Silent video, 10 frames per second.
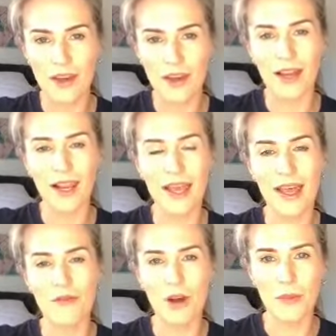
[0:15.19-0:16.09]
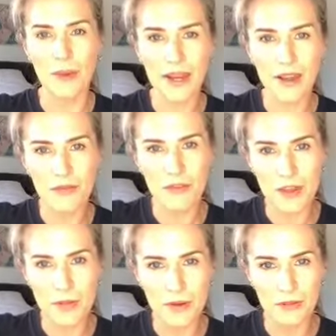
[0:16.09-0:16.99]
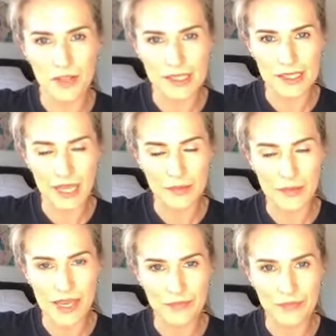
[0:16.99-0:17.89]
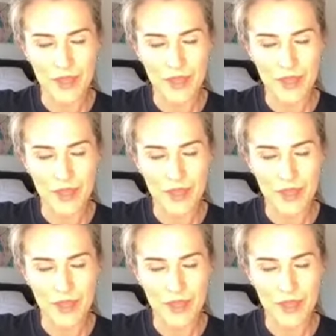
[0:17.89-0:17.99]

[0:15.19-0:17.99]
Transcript: Claire and Robyn of the Female Fitness Academy.